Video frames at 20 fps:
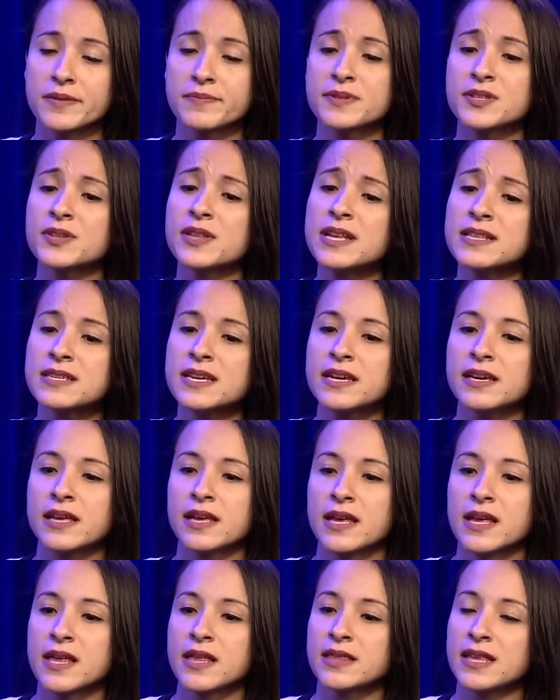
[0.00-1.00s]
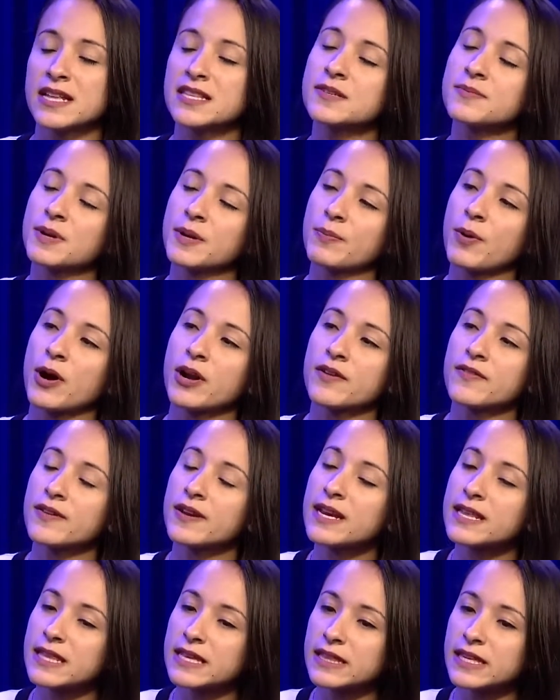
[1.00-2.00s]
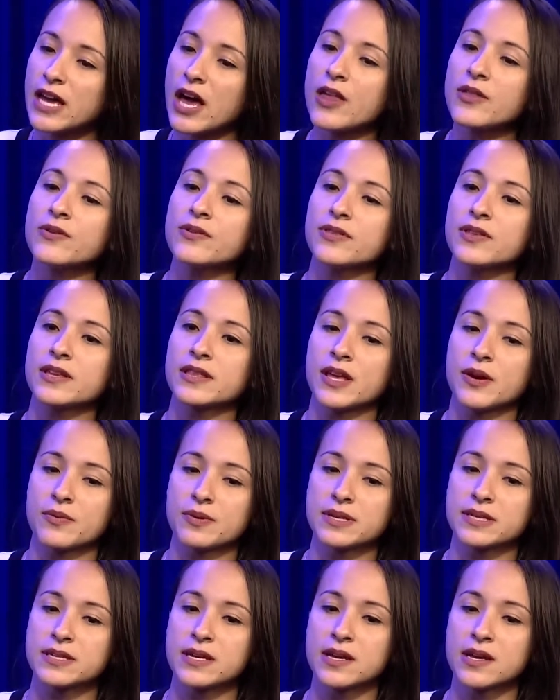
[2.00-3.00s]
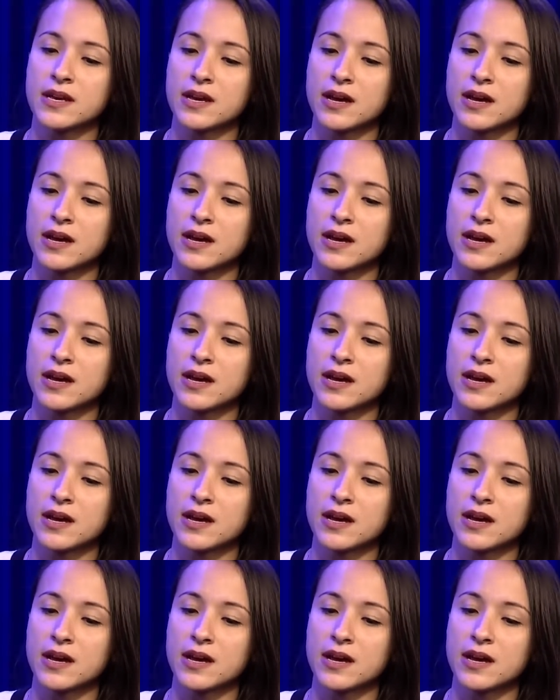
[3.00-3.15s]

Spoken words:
So that's a big part of it. I think the other thing that was